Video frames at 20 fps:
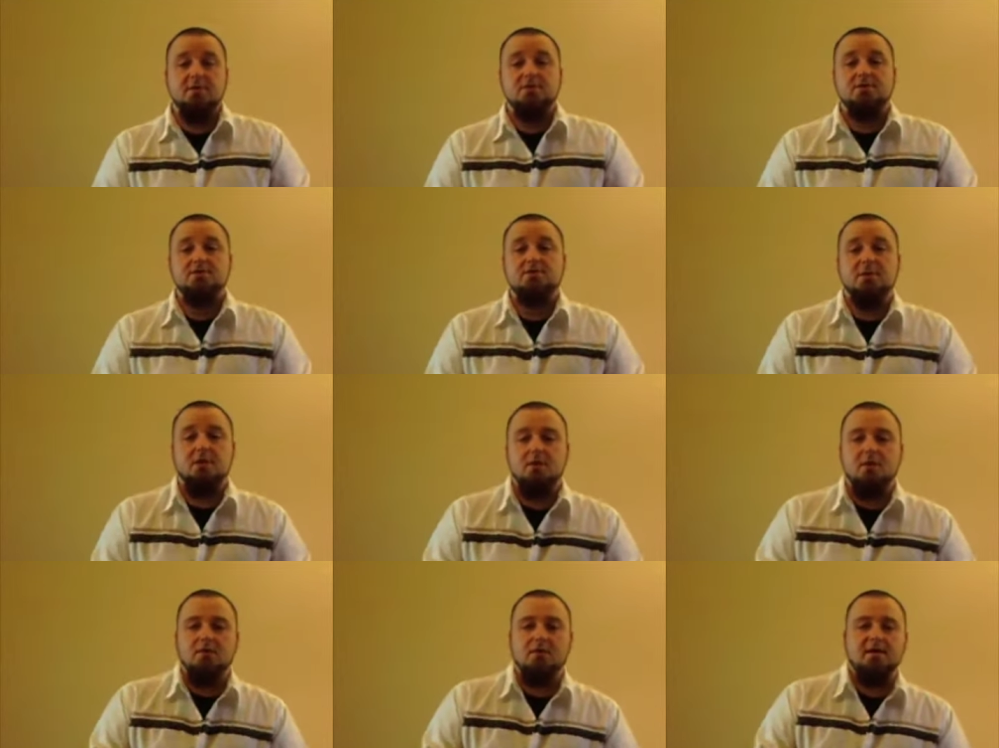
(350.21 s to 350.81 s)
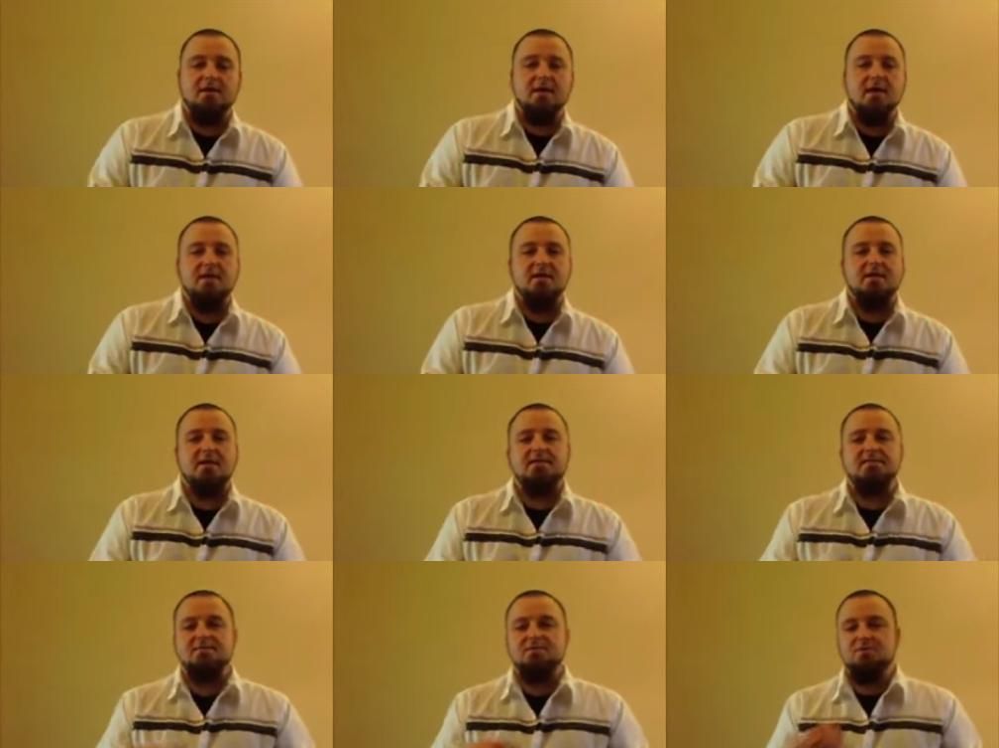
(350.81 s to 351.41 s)
So it kind
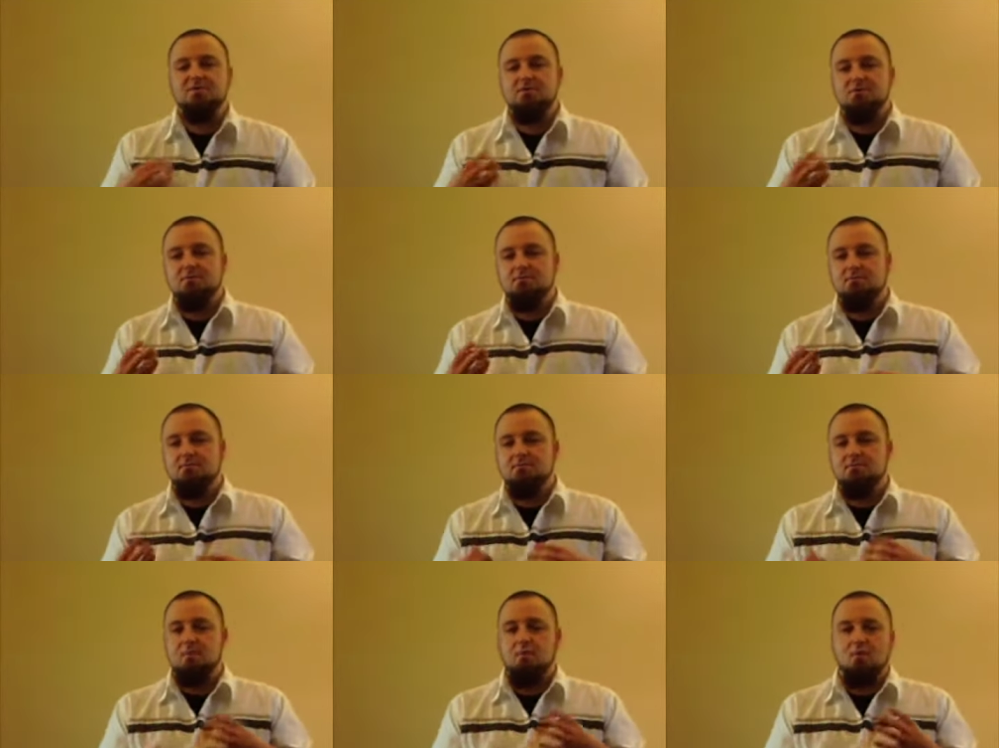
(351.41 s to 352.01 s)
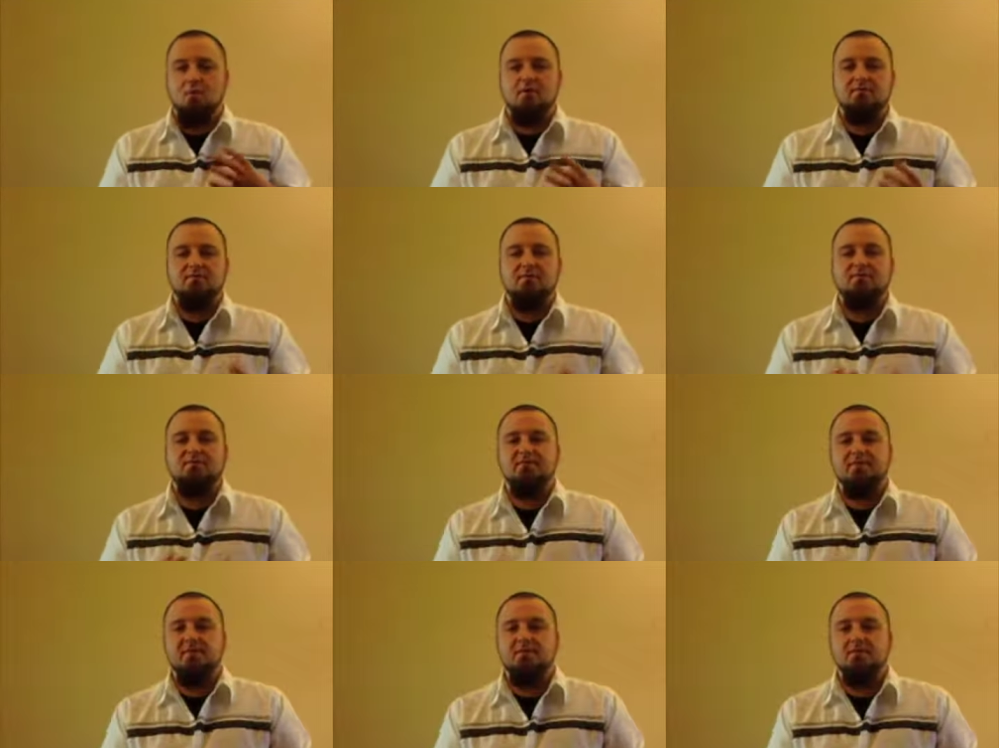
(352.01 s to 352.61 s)
of gives you more of a
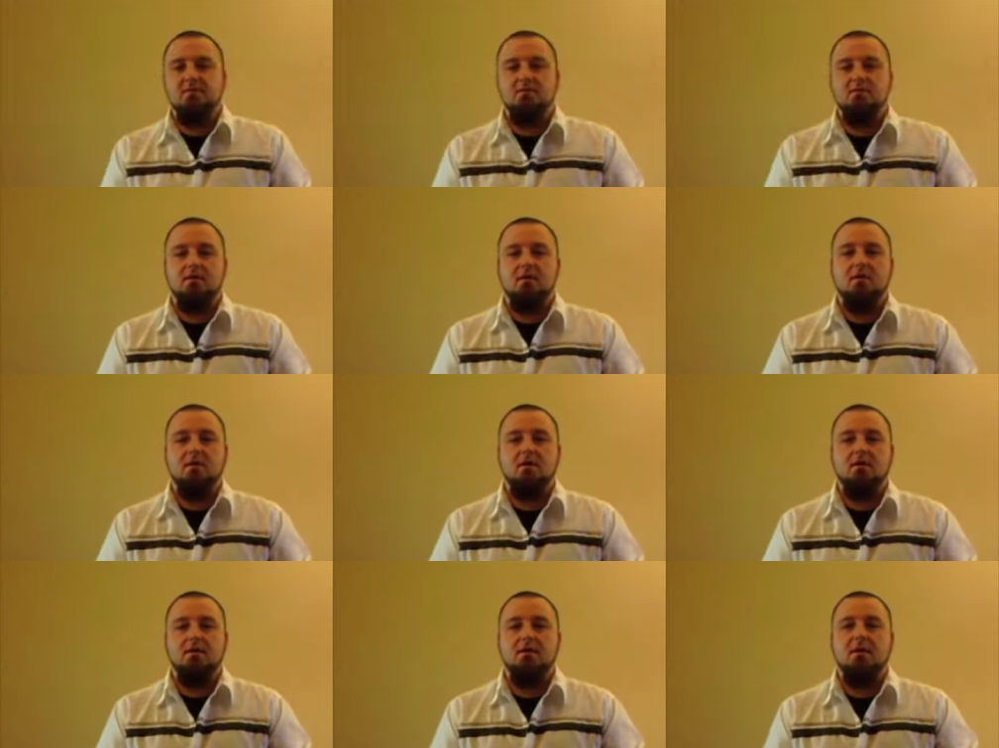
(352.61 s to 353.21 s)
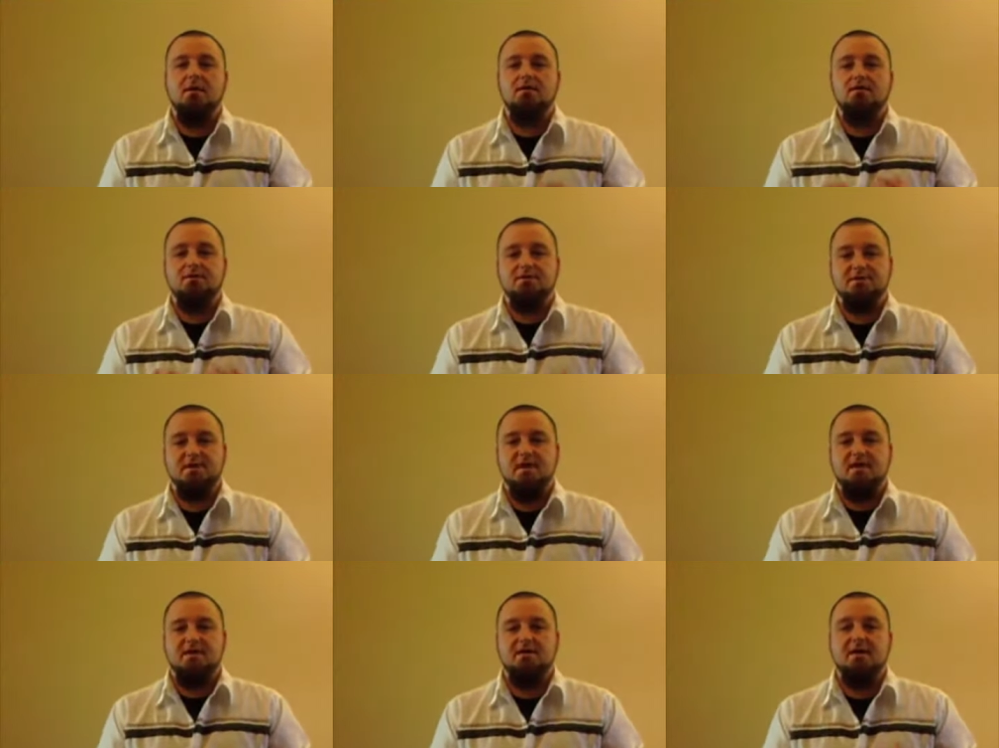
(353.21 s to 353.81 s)
feel on
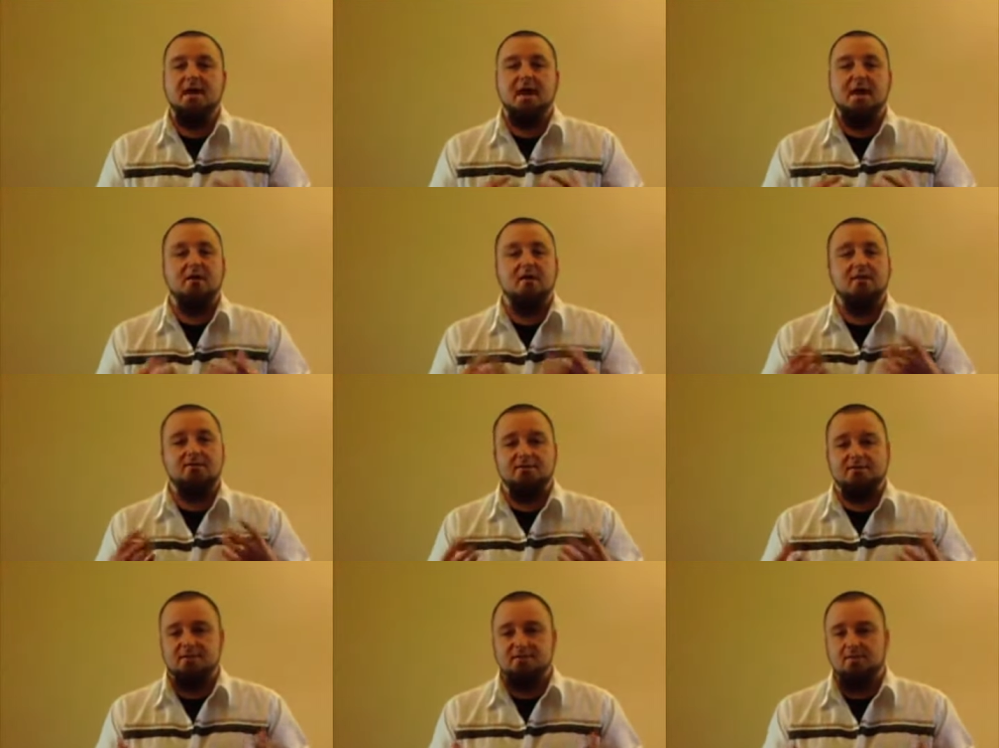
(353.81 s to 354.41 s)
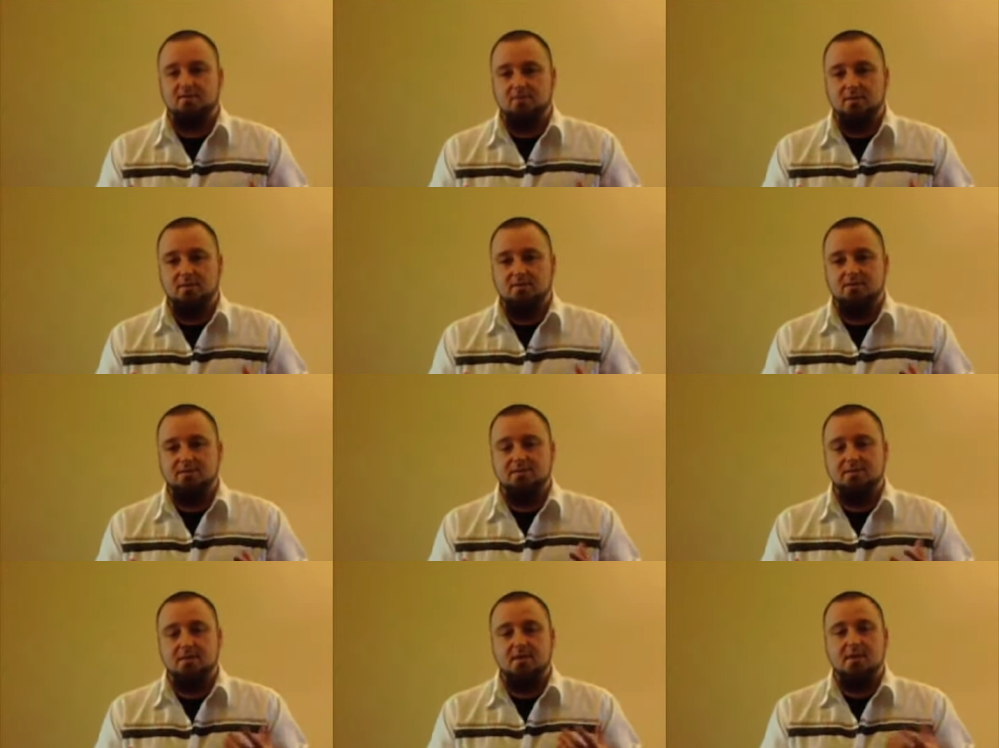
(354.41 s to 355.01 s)
understanding how everything
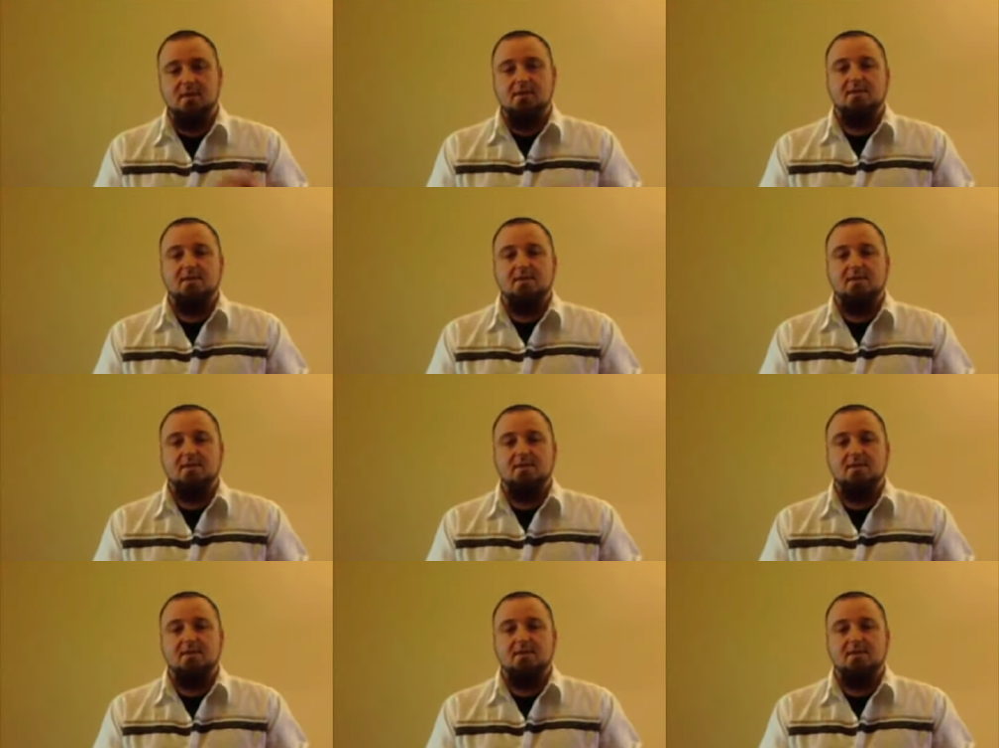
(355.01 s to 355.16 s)
works.